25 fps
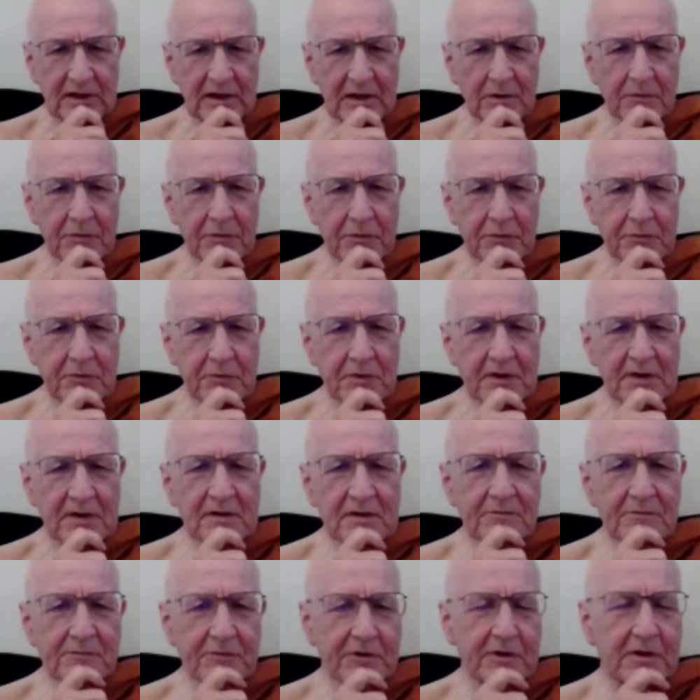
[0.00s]
how through
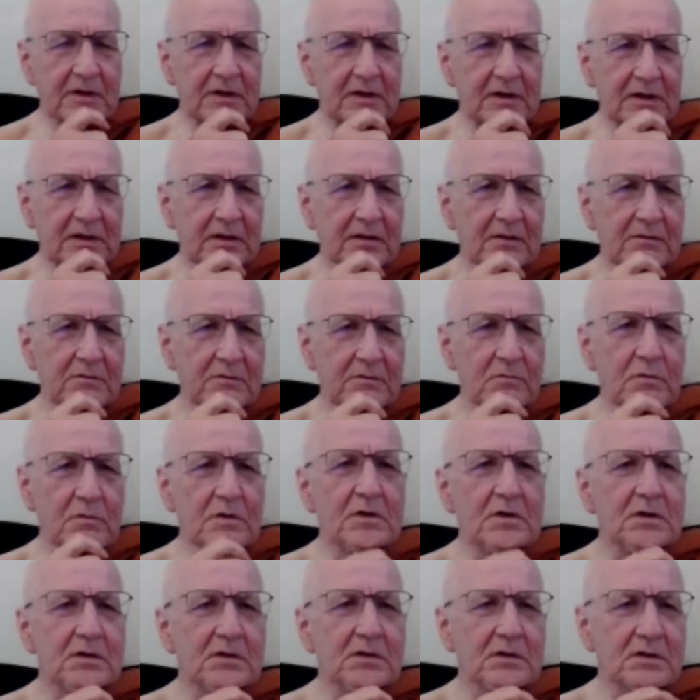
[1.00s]
inadvertently, through
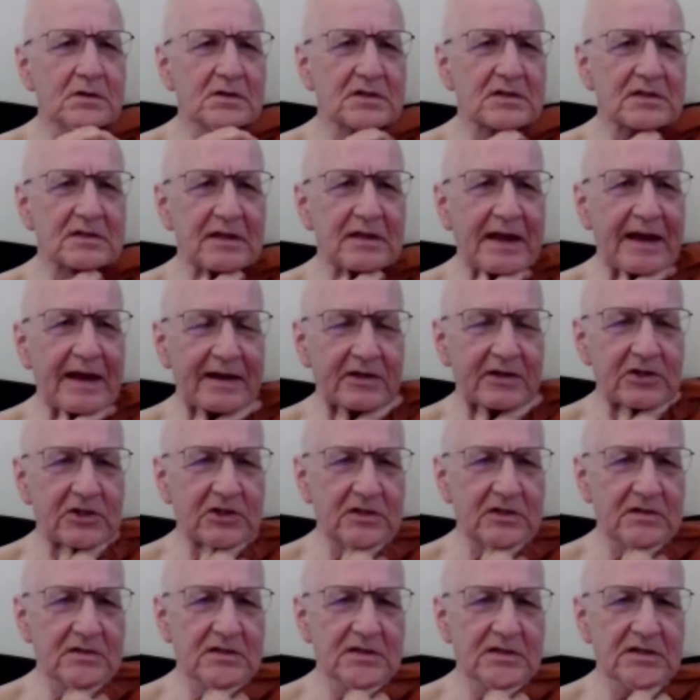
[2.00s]
words and
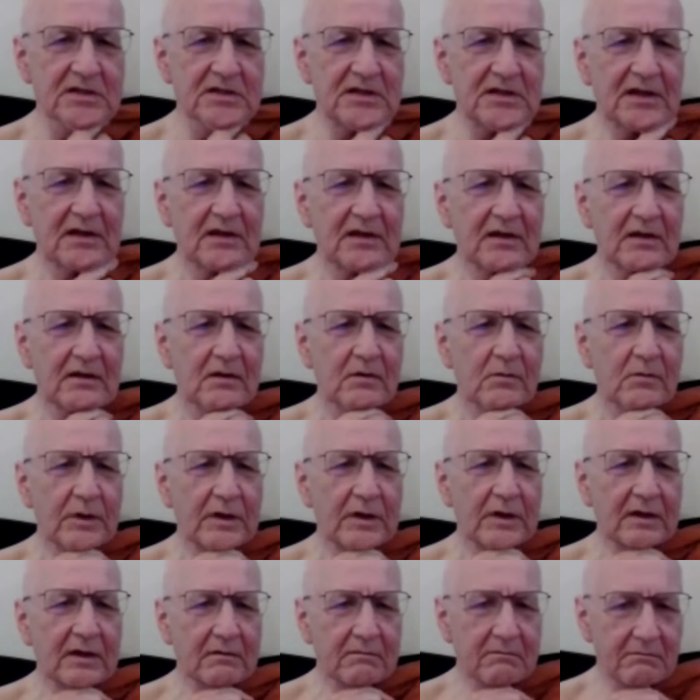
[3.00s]
actions,
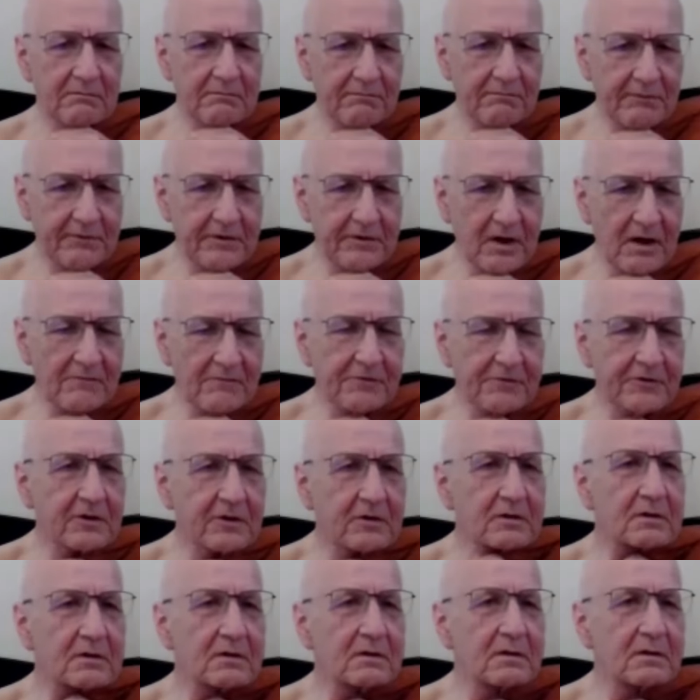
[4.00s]
we can very often
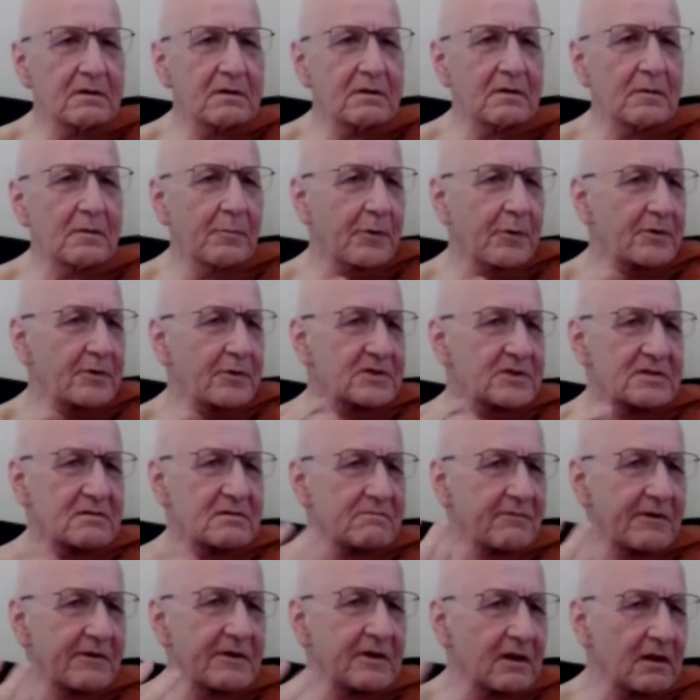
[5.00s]
hurt the
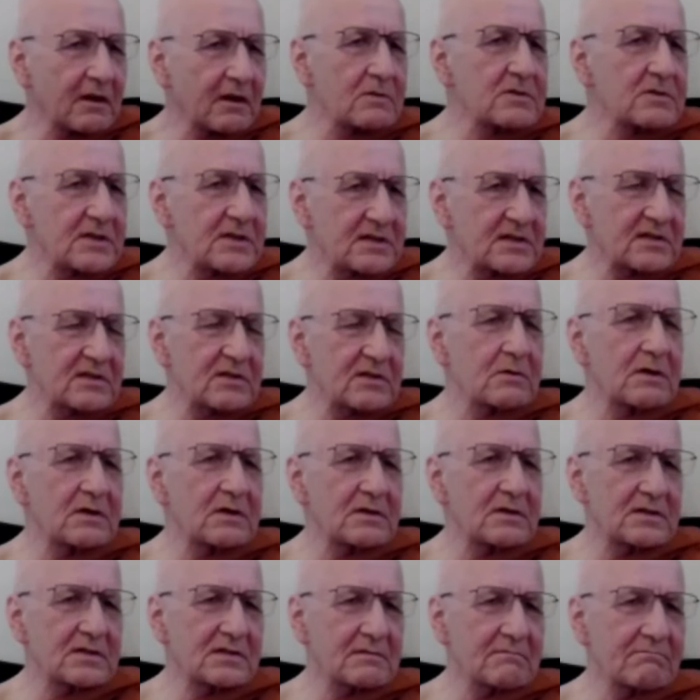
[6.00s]
person very closest to
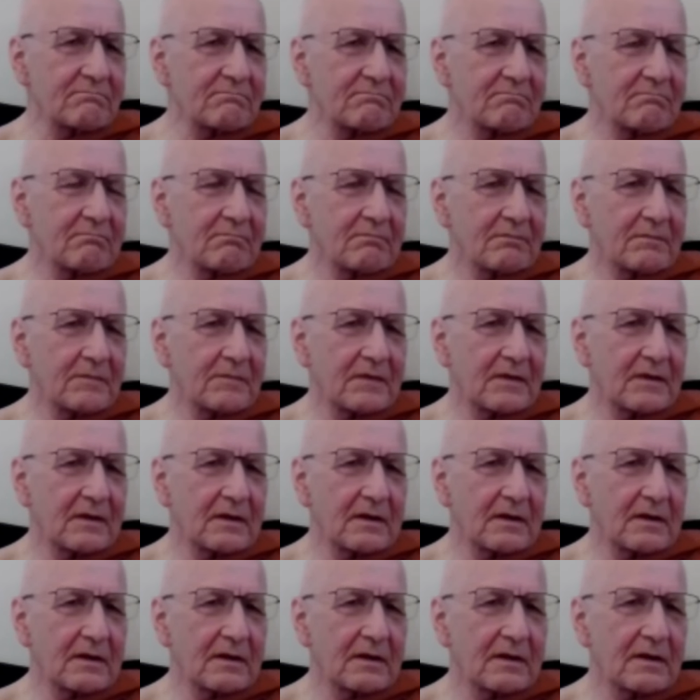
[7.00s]
us.
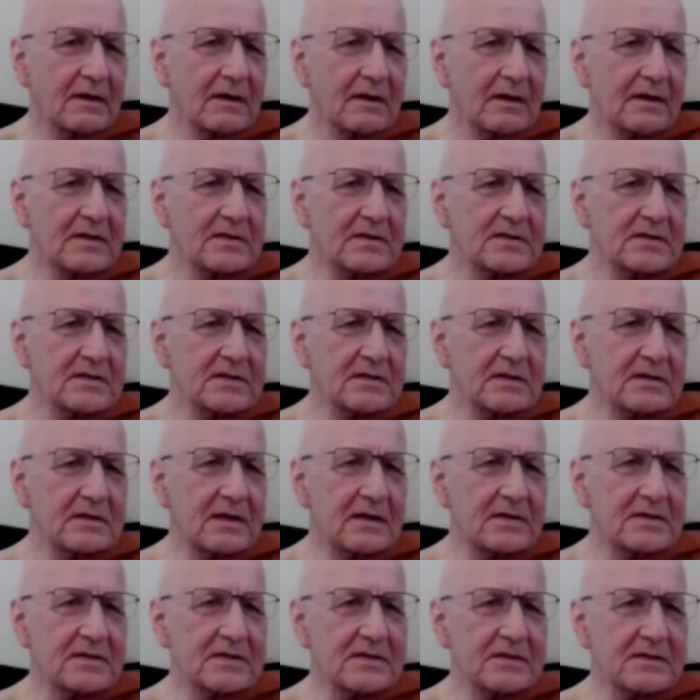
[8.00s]
And it's
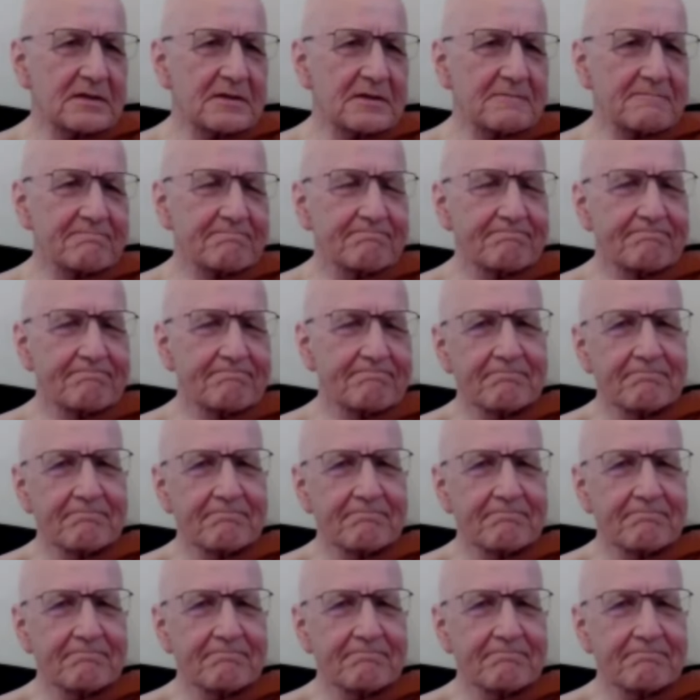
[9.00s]
a